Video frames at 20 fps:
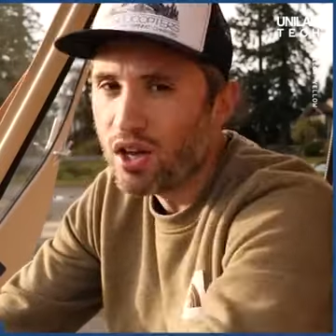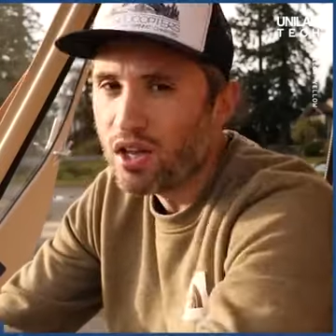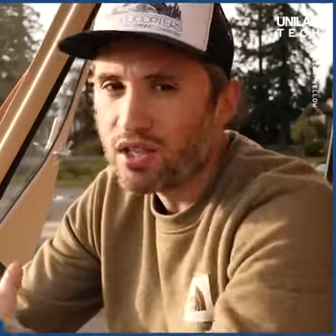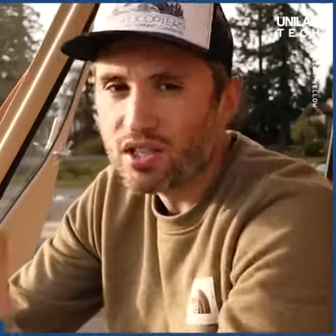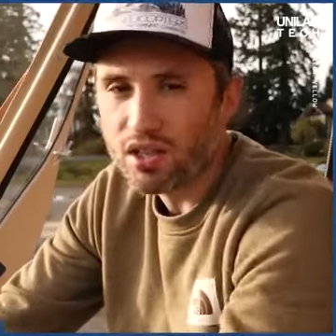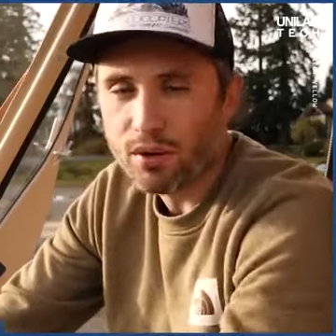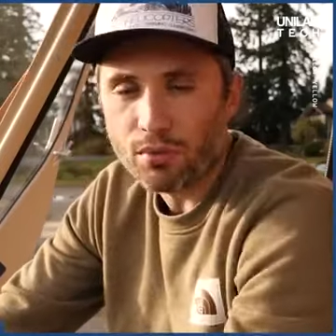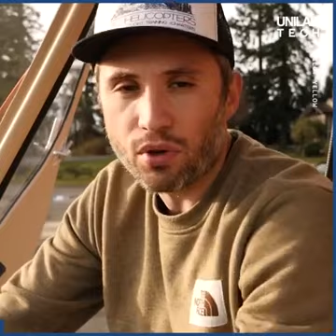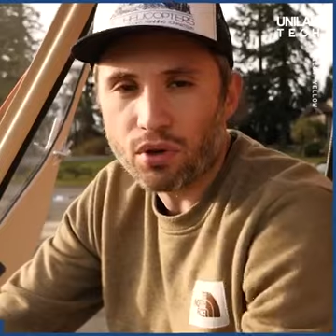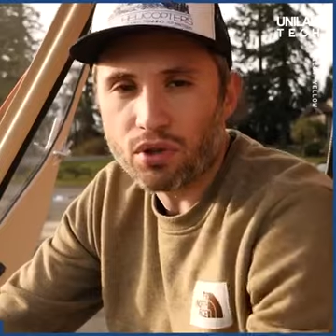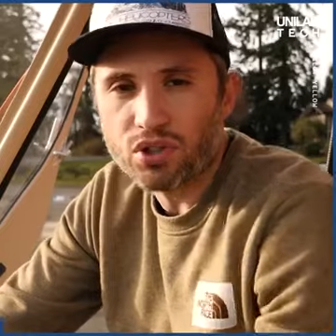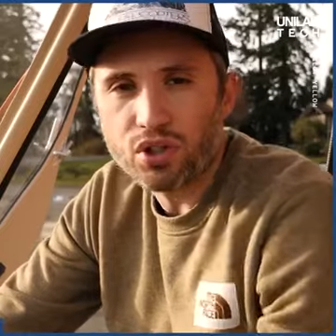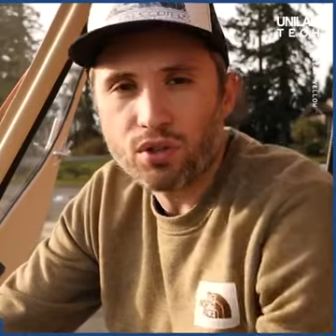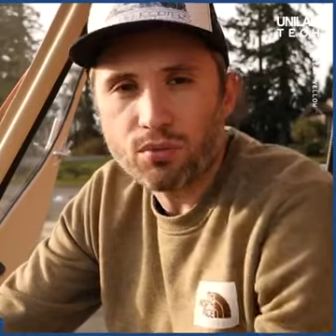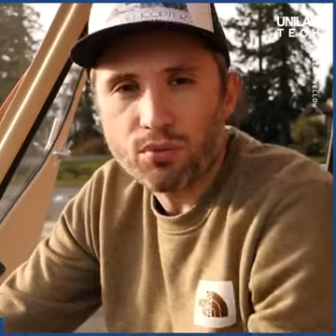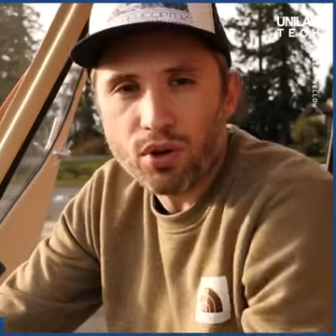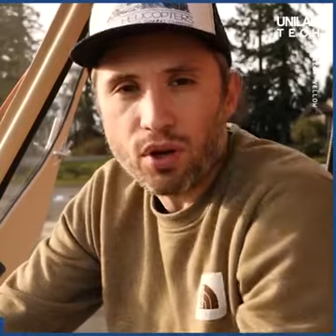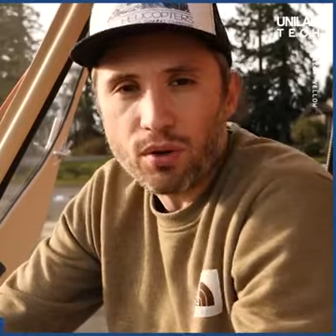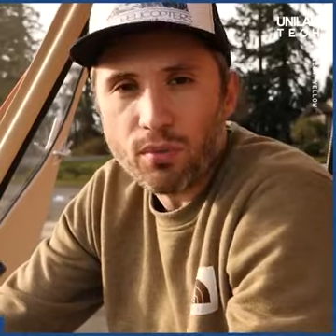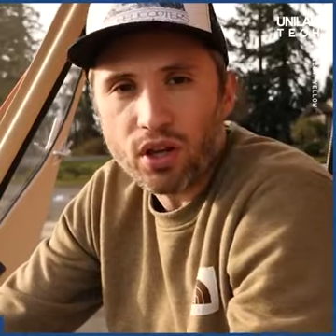similar to
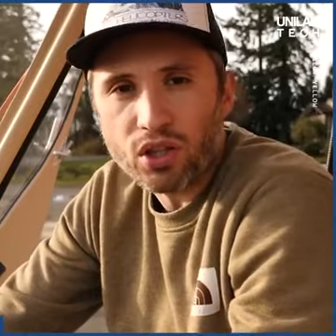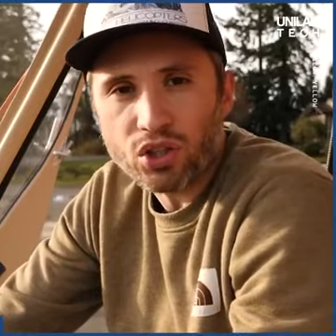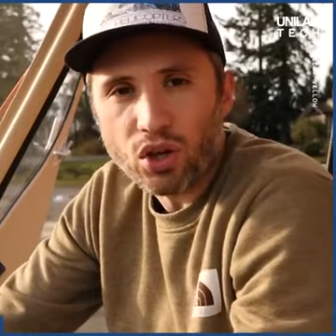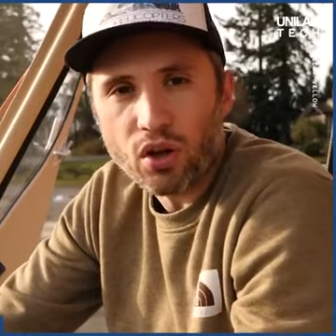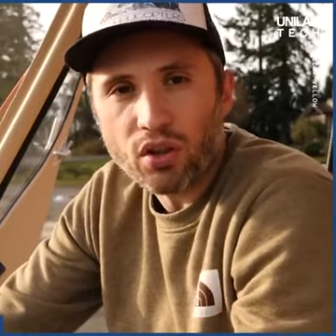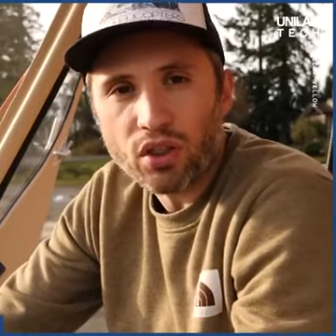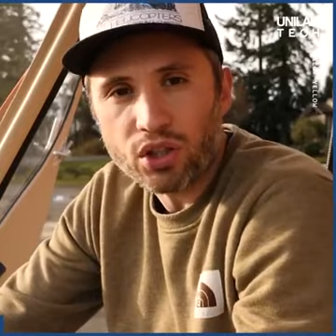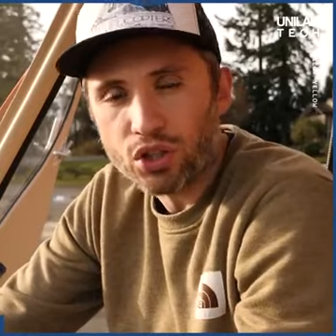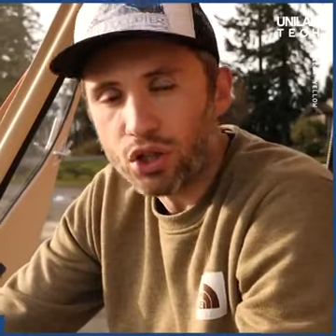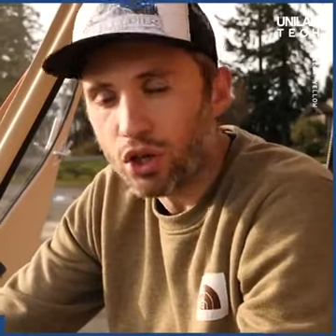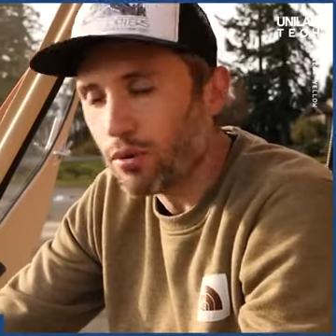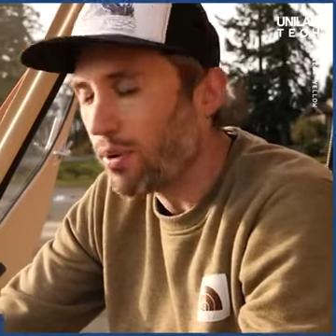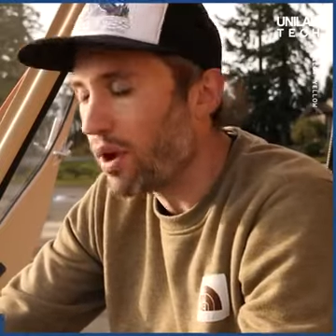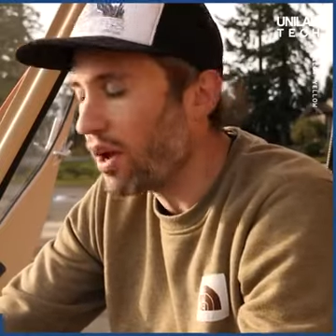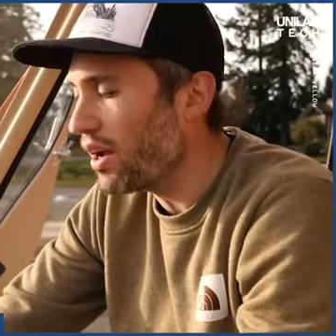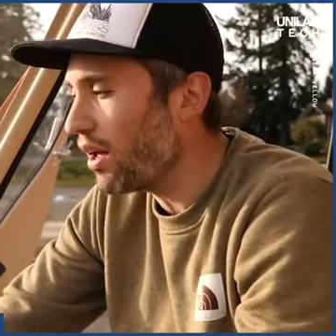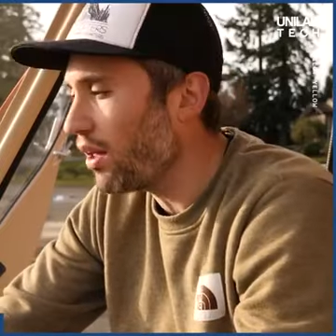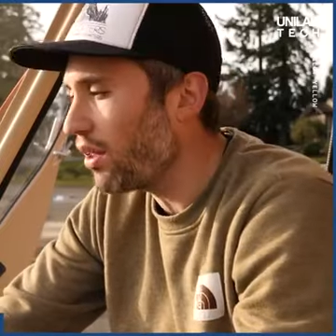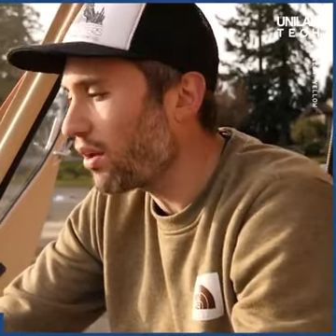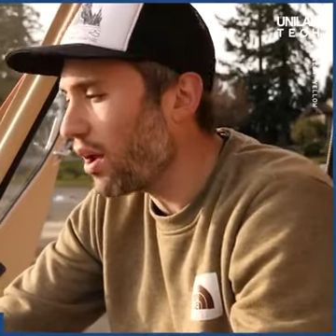pretty much all the
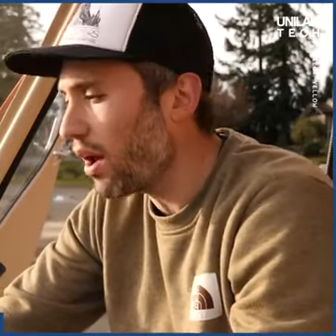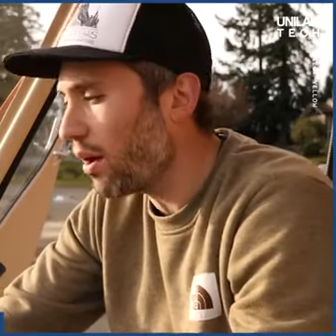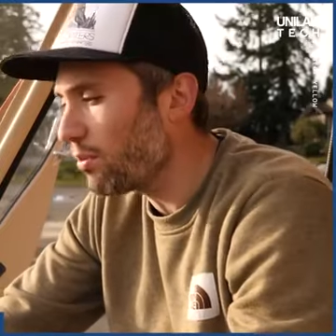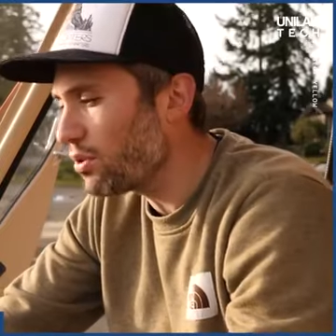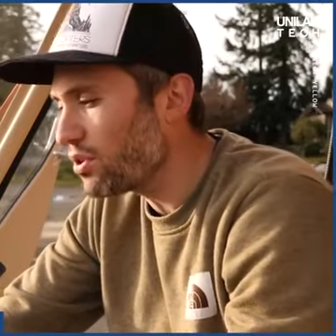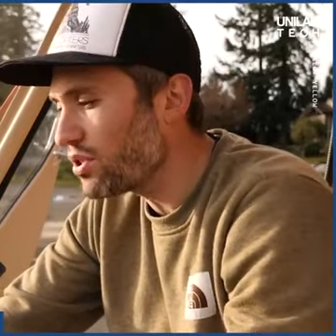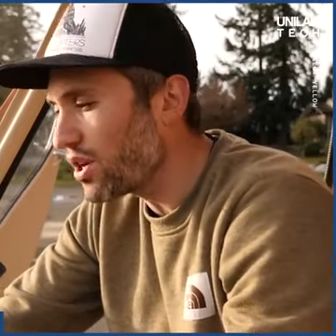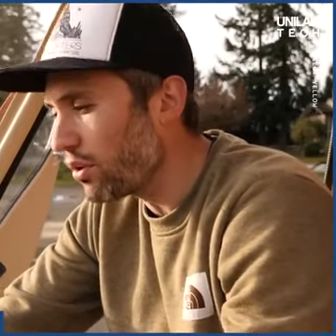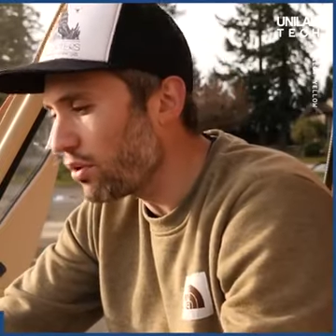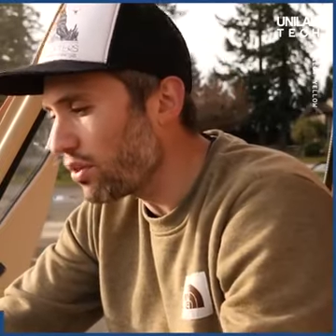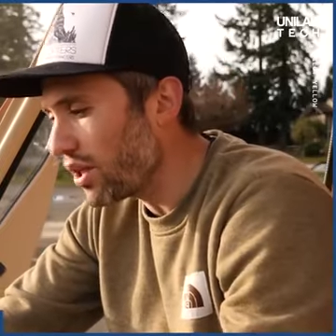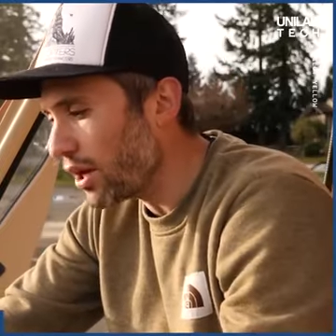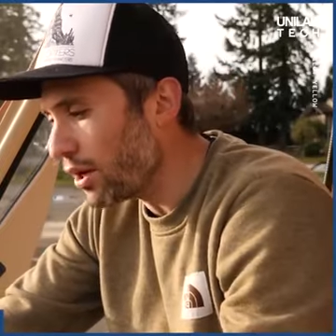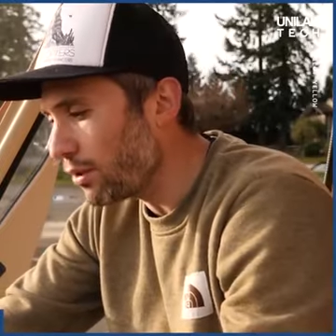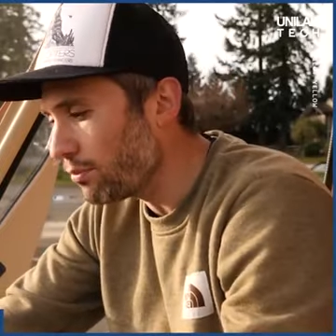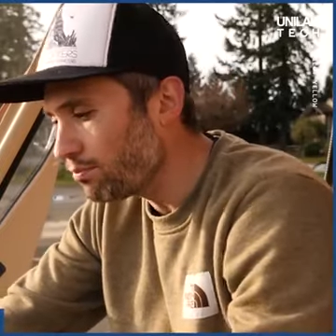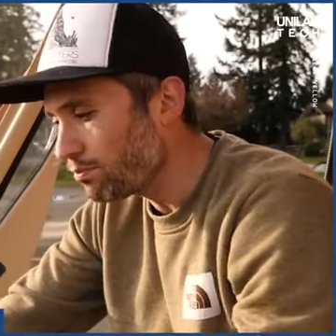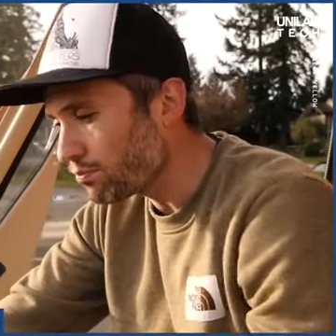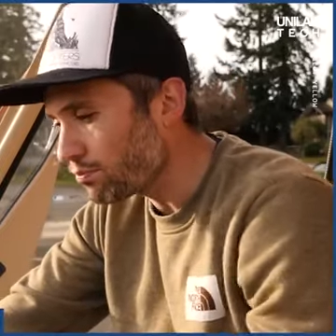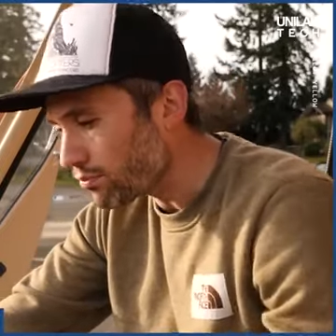turbine helicopters out
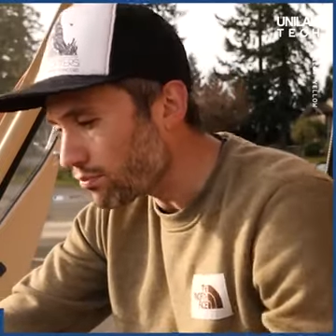there.